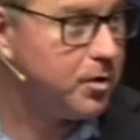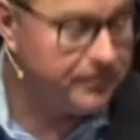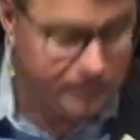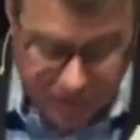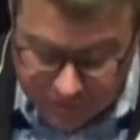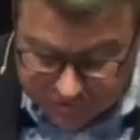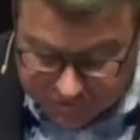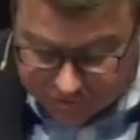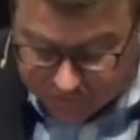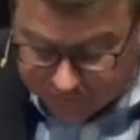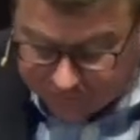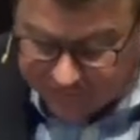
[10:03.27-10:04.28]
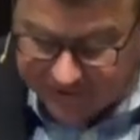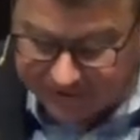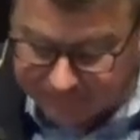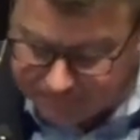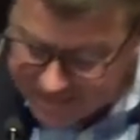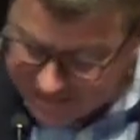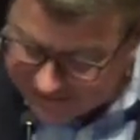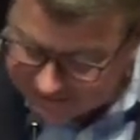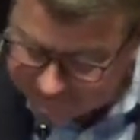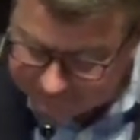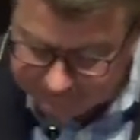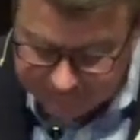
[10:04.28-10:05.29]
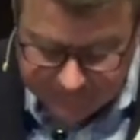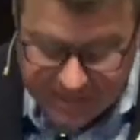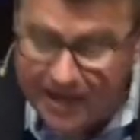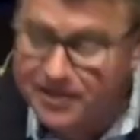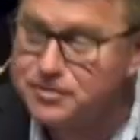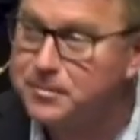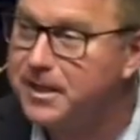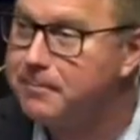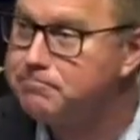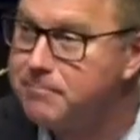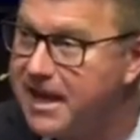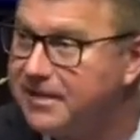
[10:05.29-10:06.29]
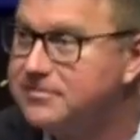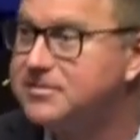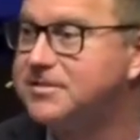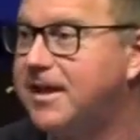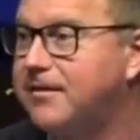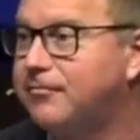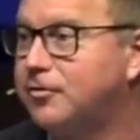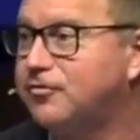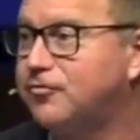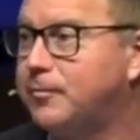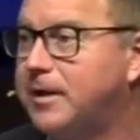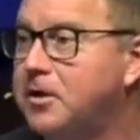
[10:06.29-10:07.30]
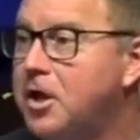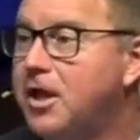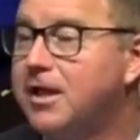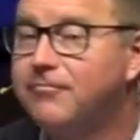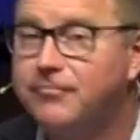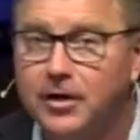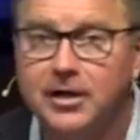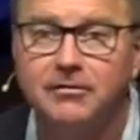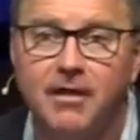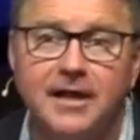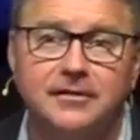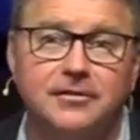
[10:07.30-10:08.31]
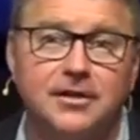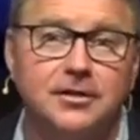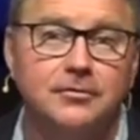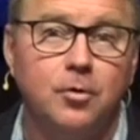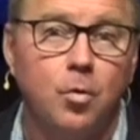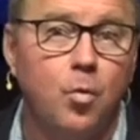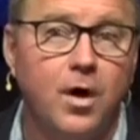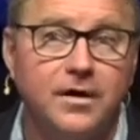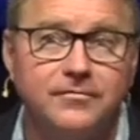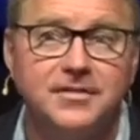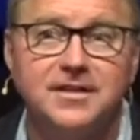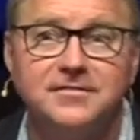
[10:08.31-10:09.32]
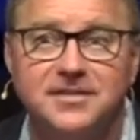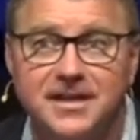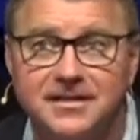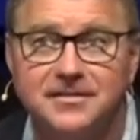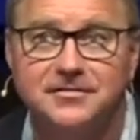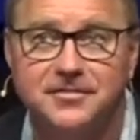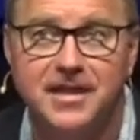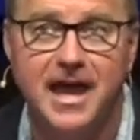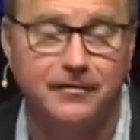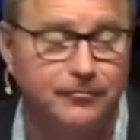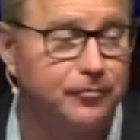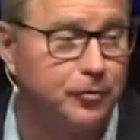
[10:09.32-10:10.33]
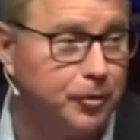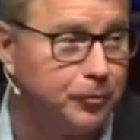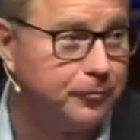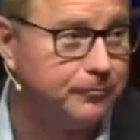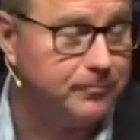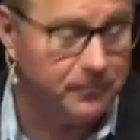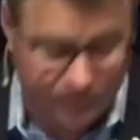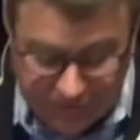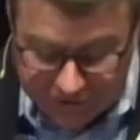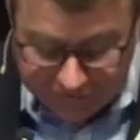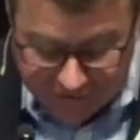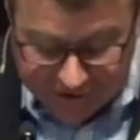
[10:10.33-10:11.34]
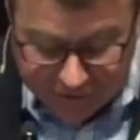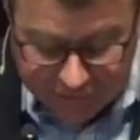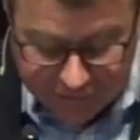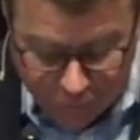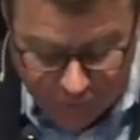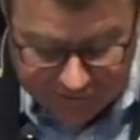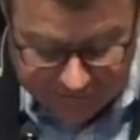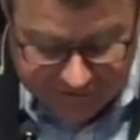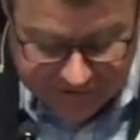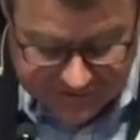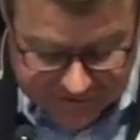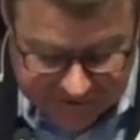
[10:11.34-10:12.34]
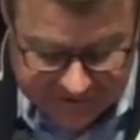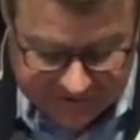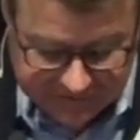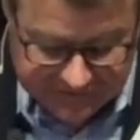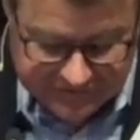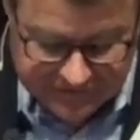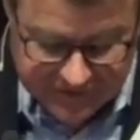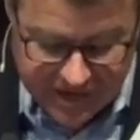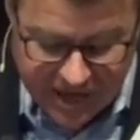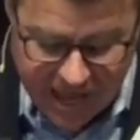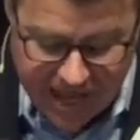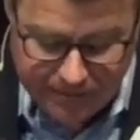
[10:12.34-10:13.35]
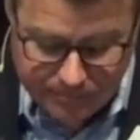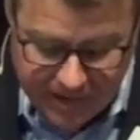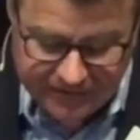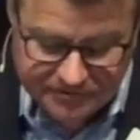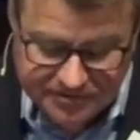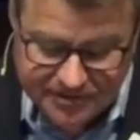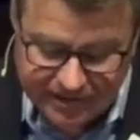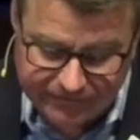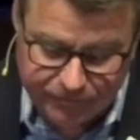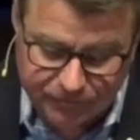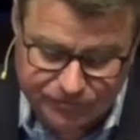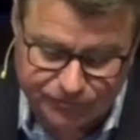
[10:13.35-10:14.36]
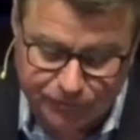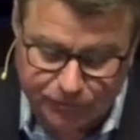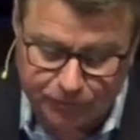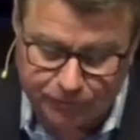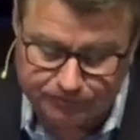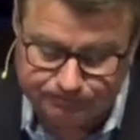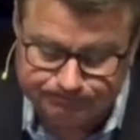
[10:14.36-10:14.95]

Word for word: one of those do you think, man, that has been a mainstay verse for me. Very likely, one of these is that for you. Very likely, one of these is a mainstay verse for you.